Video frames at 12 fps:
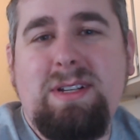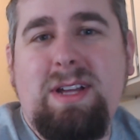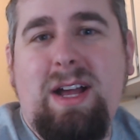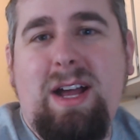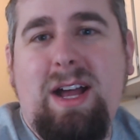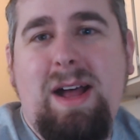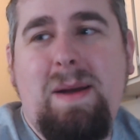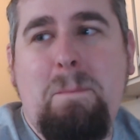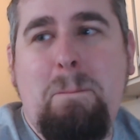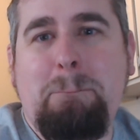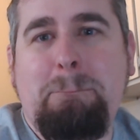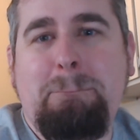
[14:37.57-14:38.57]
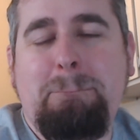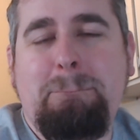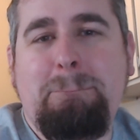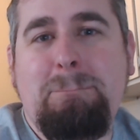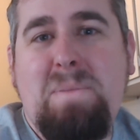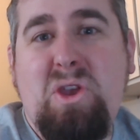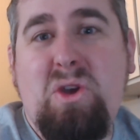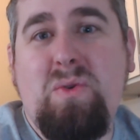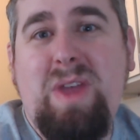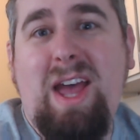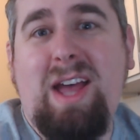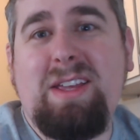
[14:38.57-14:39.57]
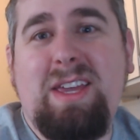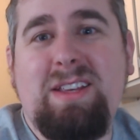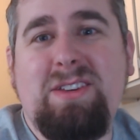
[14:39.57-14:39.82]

Um, so yeah, again,